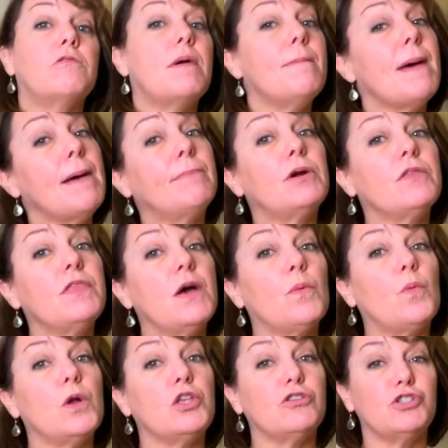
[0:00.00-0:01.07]
Remember
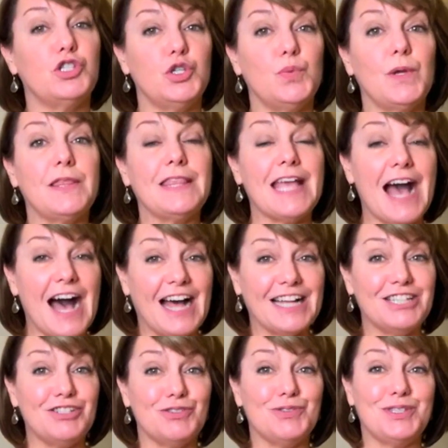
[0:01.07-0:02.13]
that when you're doing the
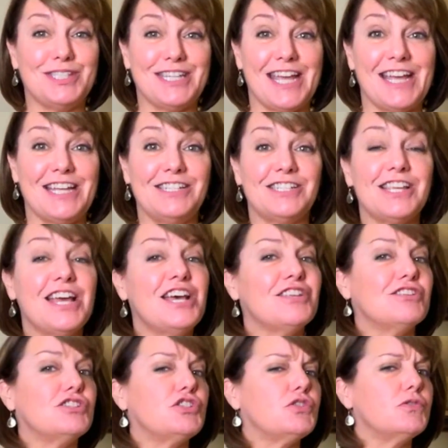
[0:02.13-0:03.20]
I do stage,
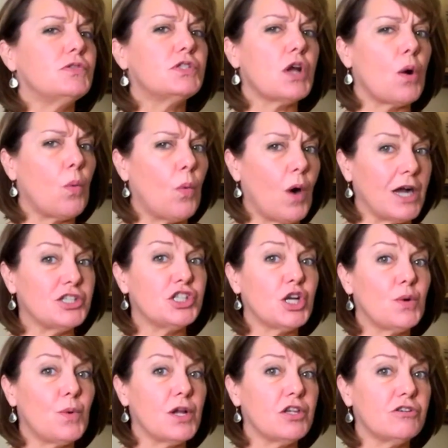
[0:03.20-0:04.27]
the students are
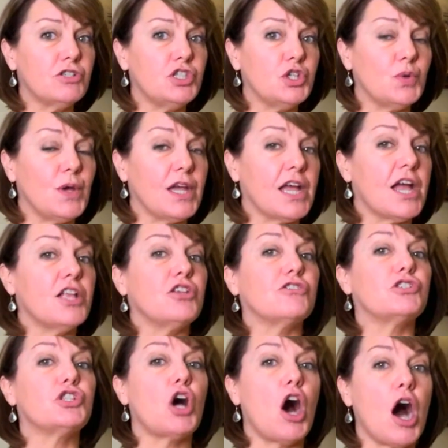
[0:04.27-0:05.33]
watching what you're doing and
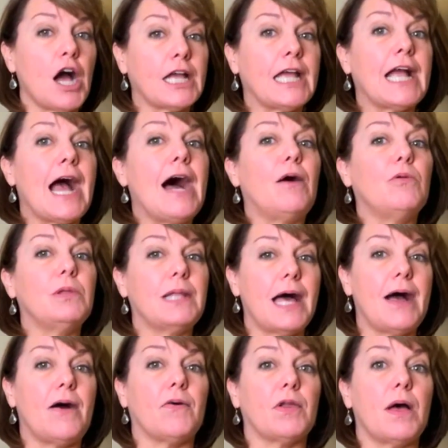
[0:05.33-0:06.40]
you're talking out
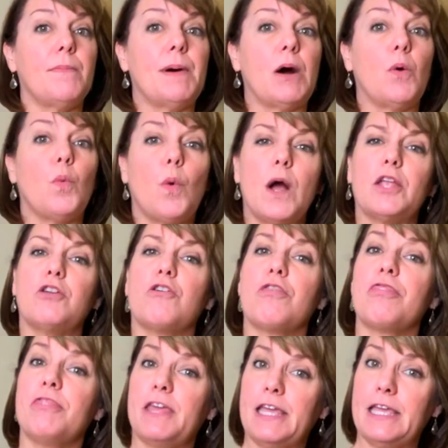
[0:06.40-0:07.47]
loud about what you're
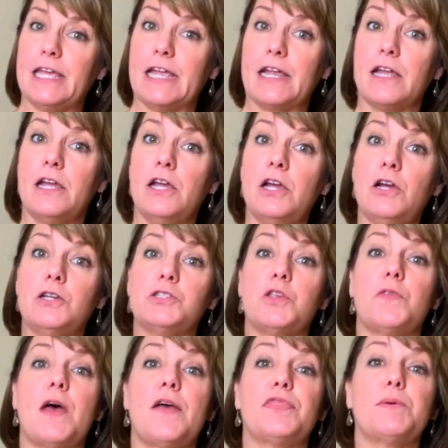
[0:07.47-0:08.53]
thinking
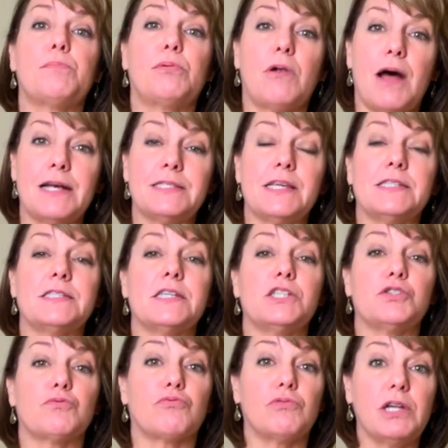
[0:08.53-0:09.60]
so that the process
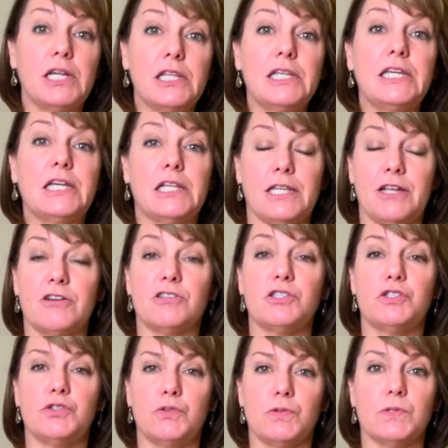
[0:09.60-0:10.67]
is really clear to
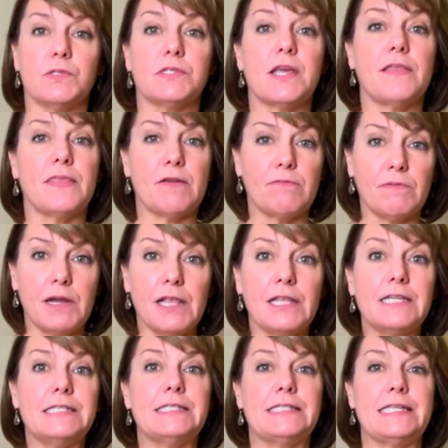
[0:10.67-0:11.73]
students and they
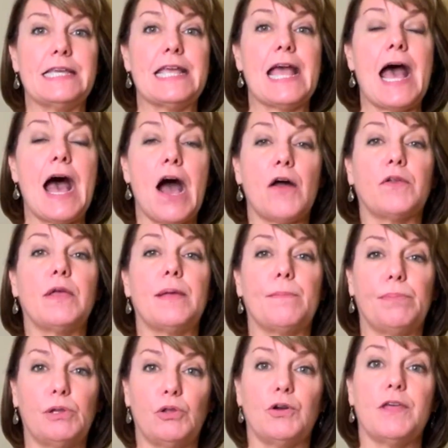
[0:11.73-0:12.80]
really see how to
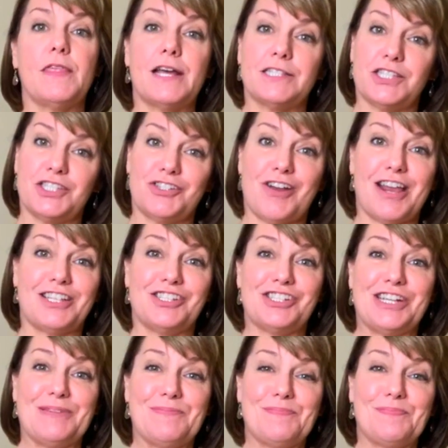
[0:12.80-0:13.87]
employ that
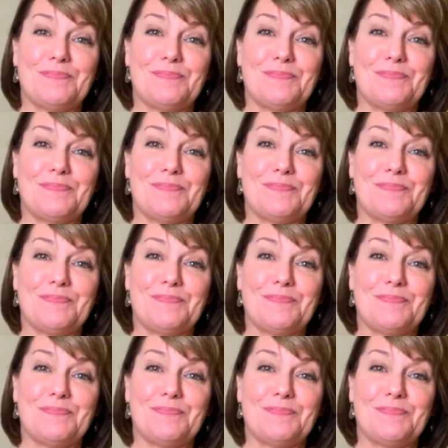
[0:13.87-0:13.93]
strategy.